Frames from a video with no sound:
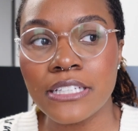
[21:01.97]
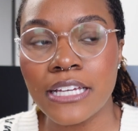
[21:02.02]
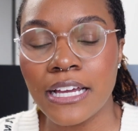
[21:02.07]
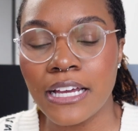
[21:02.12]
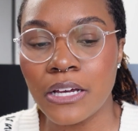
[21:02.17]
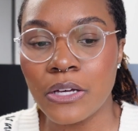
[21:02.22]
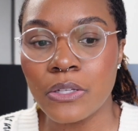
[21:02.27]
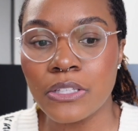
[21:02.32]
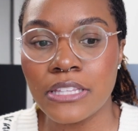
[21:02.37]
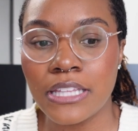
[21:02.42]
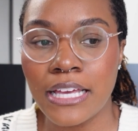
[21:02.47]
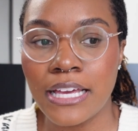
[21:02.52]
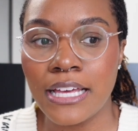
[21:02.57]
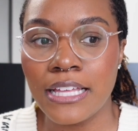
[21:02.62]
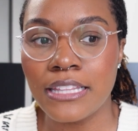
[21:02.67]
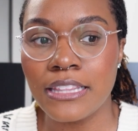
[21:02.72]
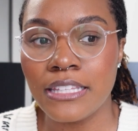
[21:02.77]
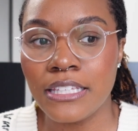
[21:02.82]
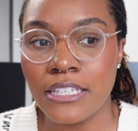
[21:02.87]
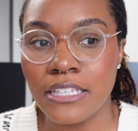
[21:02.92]
out
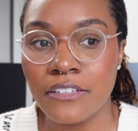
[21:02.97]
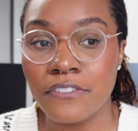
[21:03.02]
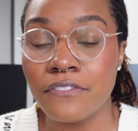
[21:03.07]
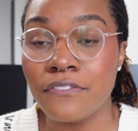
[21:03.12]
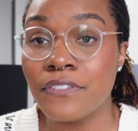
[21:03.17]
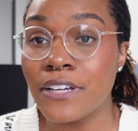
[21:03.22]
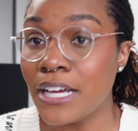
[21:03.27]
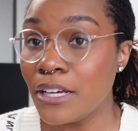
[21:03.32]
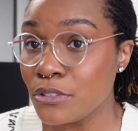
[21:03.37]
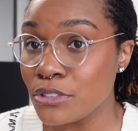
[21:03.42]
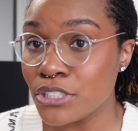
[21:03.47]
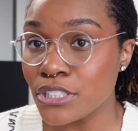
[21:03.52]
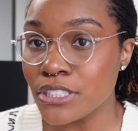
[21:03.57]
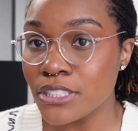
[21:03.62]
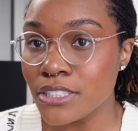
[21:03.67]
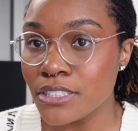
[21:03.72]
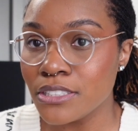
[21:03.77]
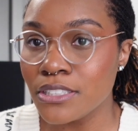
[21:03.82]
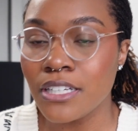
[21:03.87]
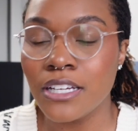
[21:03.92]
that the
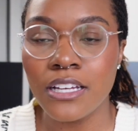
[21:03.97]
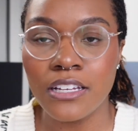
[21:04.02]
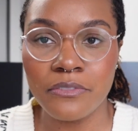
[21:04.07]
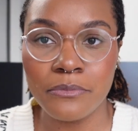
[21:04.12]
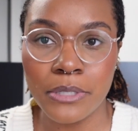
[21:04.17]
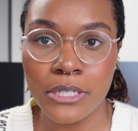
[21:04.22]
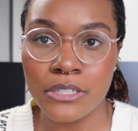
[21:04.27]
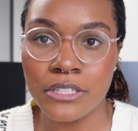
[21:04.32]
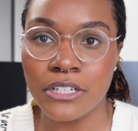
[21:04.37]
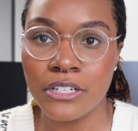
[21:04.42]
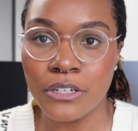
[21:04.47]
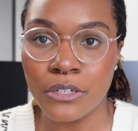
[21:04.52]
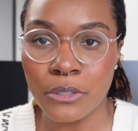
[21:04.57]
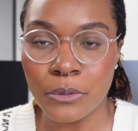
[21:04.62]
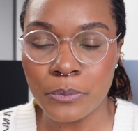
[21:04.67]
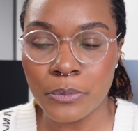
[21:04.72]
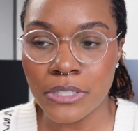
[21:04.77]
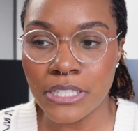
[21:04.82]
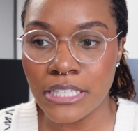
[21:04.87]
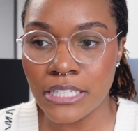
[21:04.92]
founder of
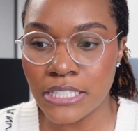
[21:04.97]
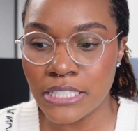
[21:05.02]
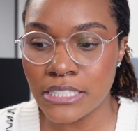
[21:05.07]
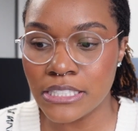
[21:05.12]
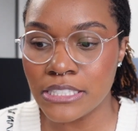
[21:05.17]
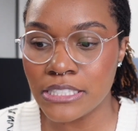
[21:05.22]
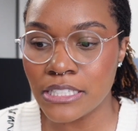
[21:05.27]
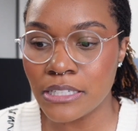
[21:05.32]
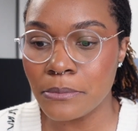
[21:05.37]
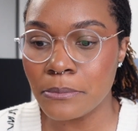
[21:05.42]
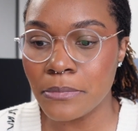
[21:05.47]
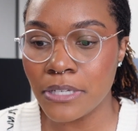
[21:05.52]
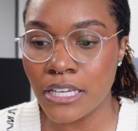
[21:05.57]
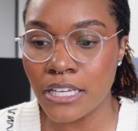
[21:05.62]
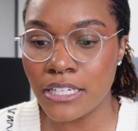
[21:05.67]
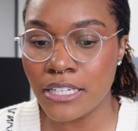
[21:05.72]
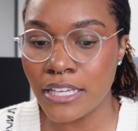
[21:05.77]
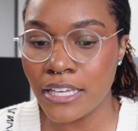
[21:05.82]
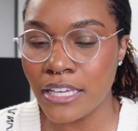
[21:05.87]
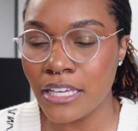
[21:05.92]
BetterHelp is a
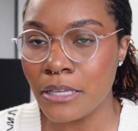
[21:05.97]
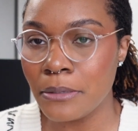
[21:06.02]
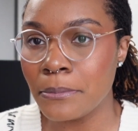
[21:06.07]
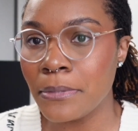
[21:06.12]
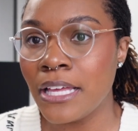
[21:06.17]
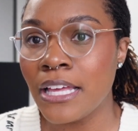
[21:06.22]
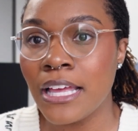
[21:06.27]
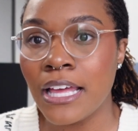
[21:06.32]
man named